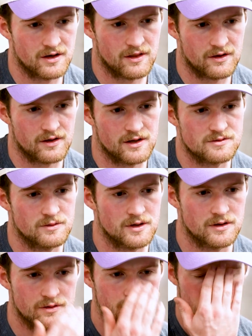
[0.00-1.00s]
I think that's
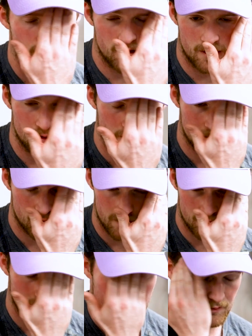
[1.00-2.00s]
when you uh,
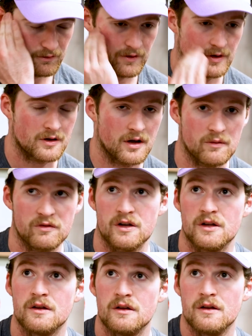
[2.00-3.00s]
you feel confident.